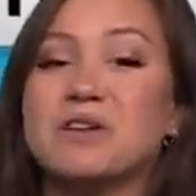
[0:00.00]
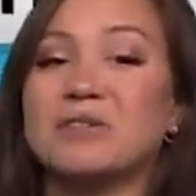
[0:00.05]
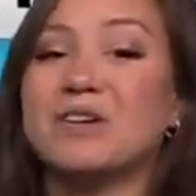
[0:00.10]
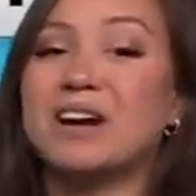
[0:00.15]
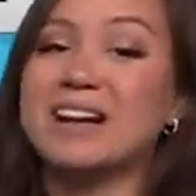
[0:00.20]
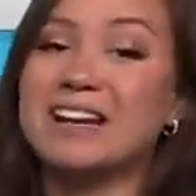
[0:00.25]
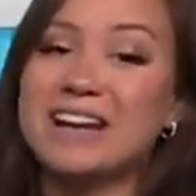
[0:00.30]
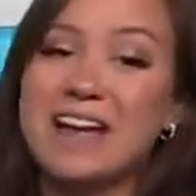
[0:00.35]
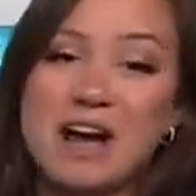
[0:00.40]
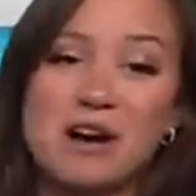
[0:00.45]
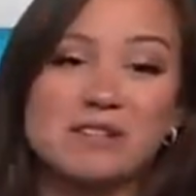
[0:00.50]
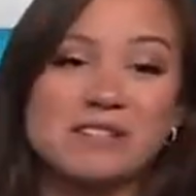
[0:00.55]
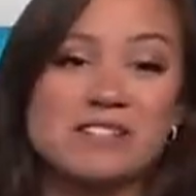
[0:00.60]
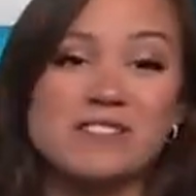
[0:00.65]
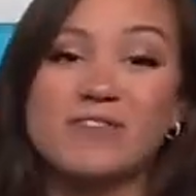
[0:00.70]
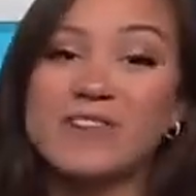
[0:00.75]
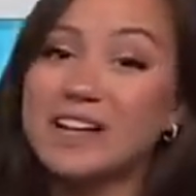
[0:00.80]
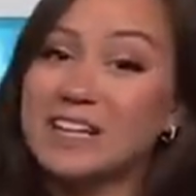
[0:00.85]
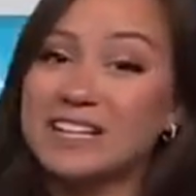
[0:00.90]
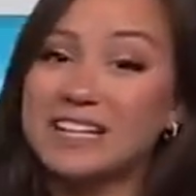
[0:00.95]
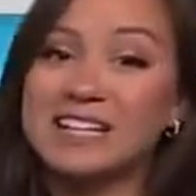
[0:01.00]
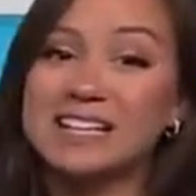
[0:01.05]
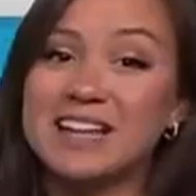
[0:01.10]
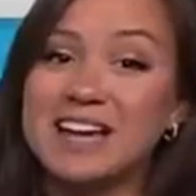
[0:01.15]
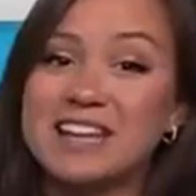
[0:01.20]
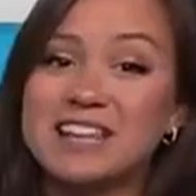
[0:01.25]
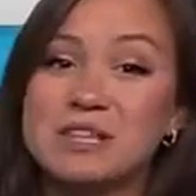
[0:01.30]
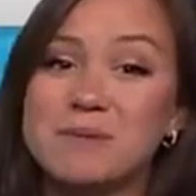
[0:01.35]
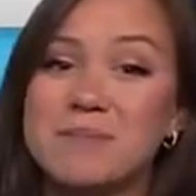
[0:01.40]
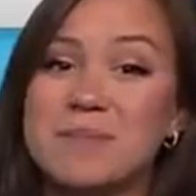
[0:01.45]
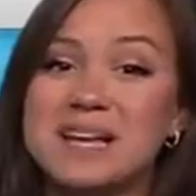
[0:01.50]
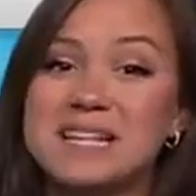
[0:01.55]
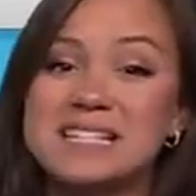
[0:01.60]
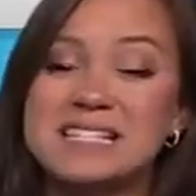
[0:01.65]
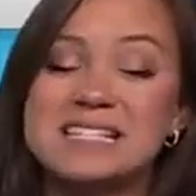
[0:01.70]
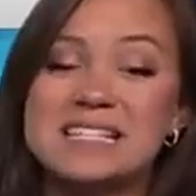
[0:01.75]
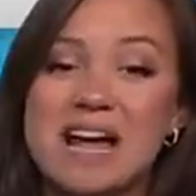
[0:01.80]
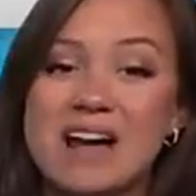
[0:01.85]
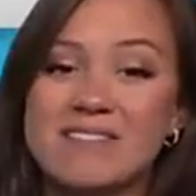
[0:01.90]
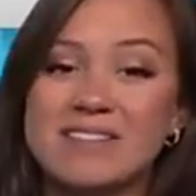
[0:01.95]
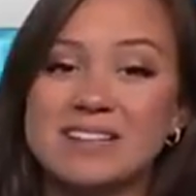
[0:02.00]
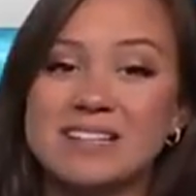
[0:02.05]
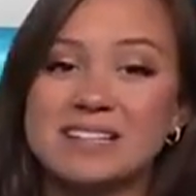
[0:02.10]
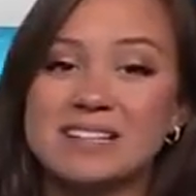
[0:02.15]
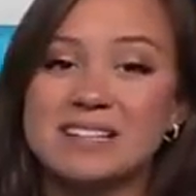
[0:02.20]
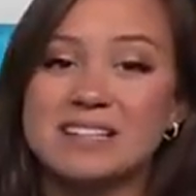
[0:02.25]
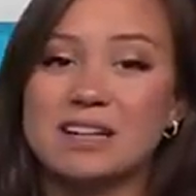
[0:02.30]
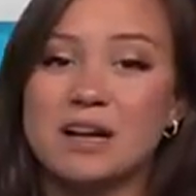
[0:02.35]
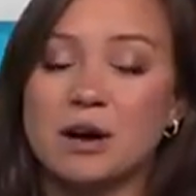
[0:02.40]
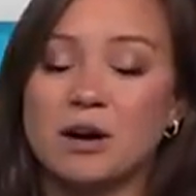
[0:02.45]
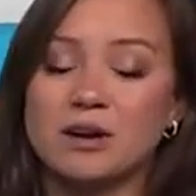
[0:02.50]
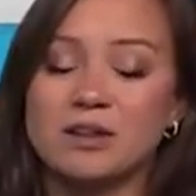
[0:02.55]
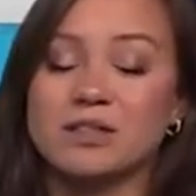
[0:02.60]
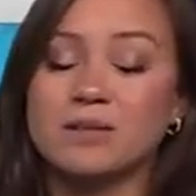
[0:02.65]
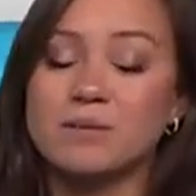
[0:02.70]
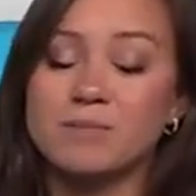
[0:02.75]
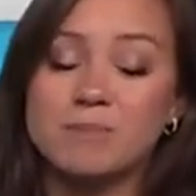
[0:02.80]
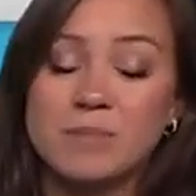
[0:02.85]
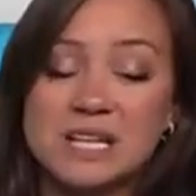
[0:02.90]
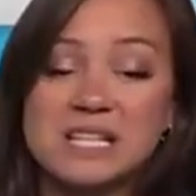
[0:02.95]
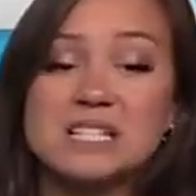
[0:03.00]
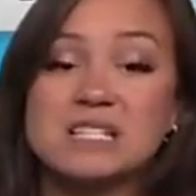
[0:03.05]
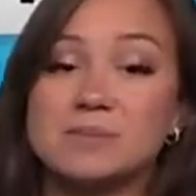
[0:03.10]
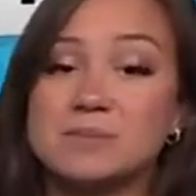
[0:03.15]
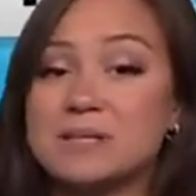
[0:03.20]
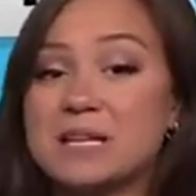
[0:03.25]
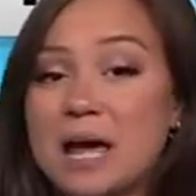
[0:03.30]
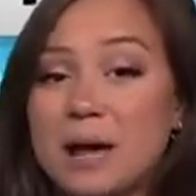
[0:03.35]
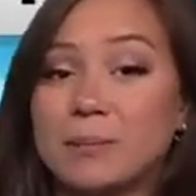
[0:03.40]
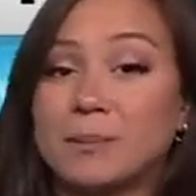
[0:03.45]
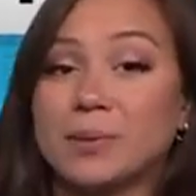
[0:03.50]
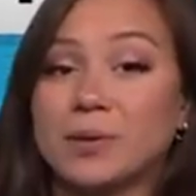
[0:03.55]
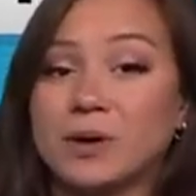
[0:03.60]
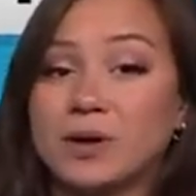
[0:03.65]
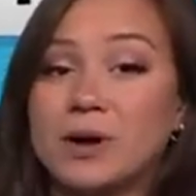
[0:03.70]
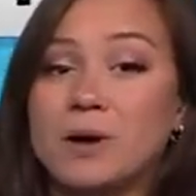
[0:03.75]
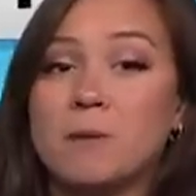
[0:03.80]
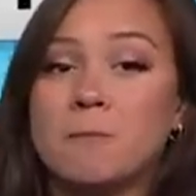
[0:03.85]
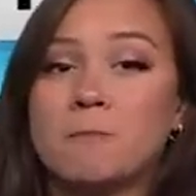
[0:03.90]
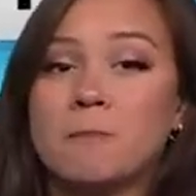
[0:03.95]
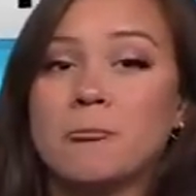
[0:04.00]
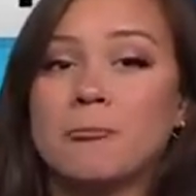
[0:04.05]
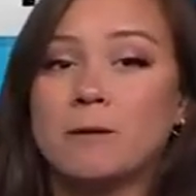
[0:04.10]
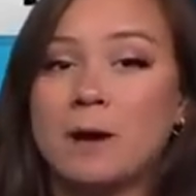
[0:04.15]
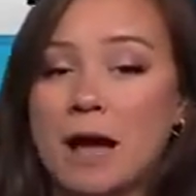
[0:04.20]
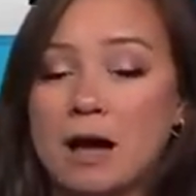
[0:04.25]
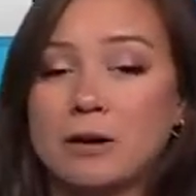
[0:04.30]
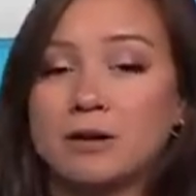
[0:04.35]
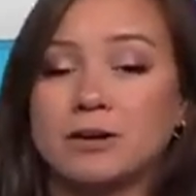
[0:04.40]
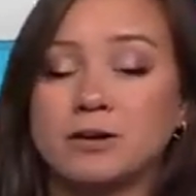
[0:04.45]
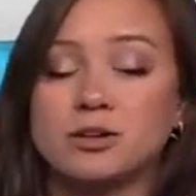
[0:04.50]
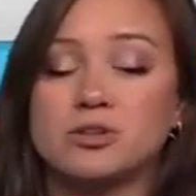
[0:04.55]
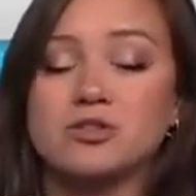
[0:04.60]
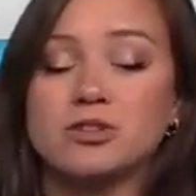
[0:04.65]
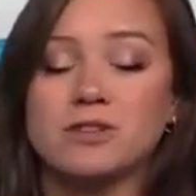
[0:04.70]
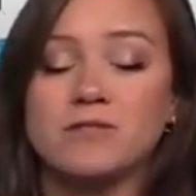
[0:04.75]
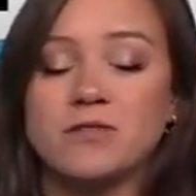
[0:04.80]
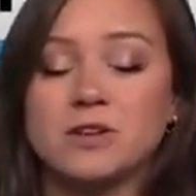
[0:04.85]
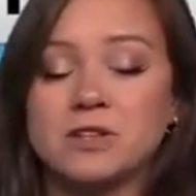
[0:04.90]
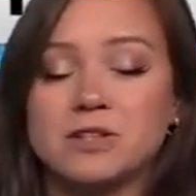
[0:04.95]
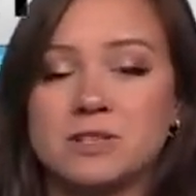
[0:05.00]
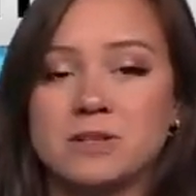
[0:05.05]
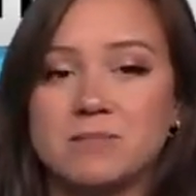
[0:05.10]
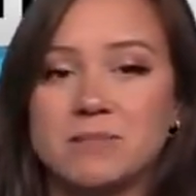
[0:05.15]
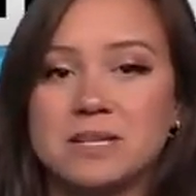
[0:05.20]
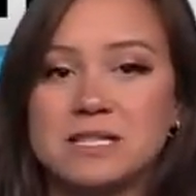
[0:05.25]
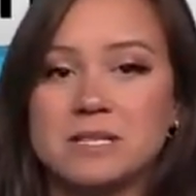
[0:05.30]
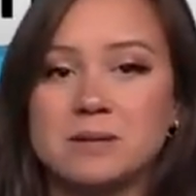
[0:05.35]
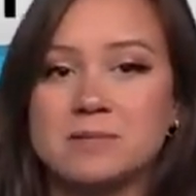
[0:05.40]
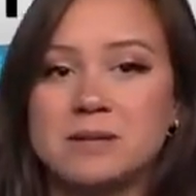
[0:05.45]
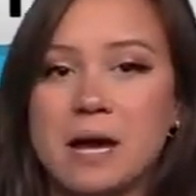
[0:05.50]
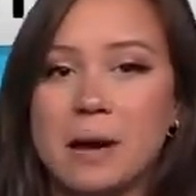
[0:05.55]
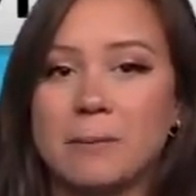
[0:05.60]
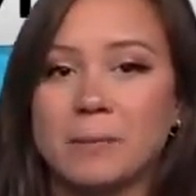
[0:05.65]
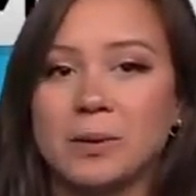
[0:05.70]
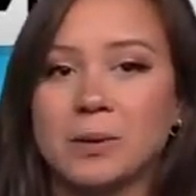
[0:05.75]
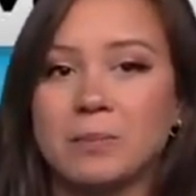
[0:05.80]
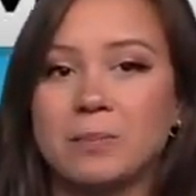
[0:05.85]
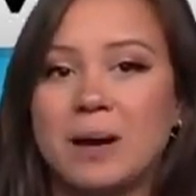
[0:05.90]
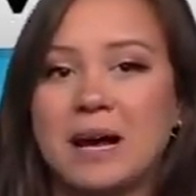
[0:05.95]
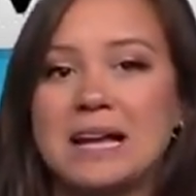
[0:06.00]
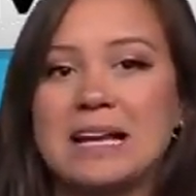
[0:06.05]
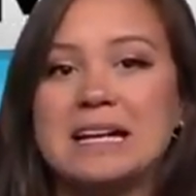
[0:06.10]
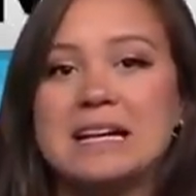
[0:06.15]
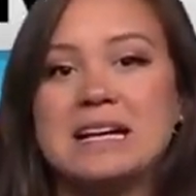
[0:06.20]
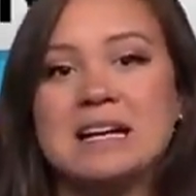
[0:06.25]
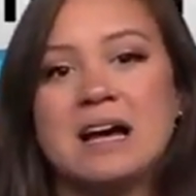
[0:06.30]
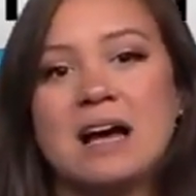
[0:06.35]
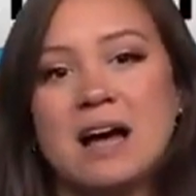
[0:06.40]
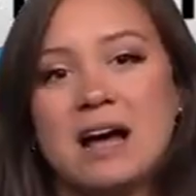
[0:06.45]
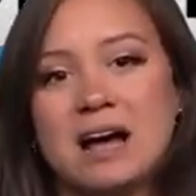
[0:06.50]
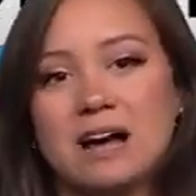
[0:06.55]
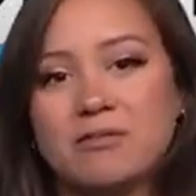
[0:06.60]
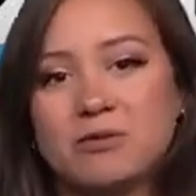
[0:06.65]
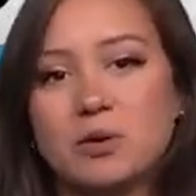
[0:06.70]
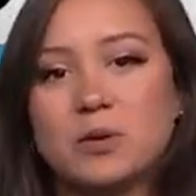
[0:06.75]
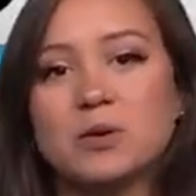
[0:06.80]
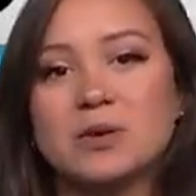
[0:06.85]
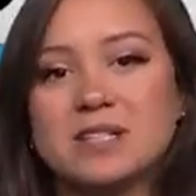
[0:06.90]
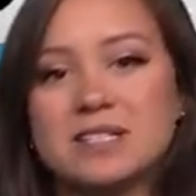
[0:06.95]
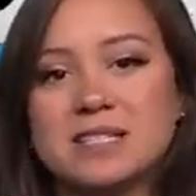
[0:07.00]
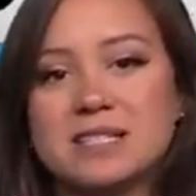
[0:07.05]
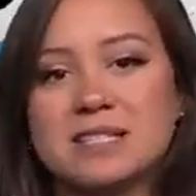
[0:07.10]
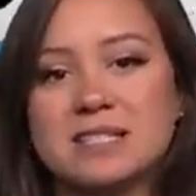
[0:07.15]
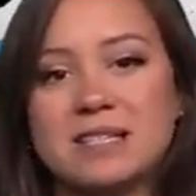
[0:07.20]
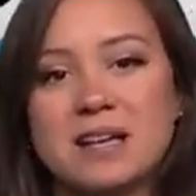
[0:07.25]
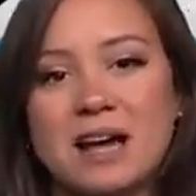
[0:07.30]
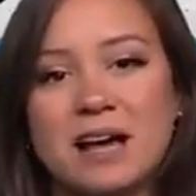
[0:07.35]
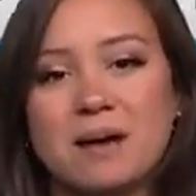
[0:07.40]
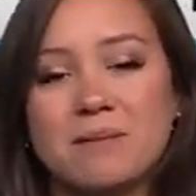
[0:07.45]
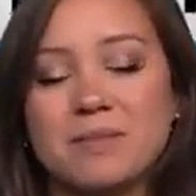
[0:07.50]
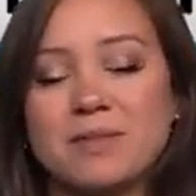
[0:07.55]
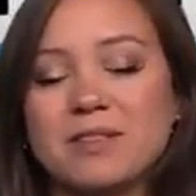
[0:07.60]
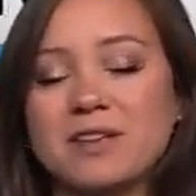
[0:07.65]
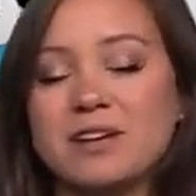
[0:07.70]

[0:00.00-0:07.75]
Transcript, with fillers: Right now it's feeling like the mid 7 or mid September how it usually feels in mid-September, but of course, um,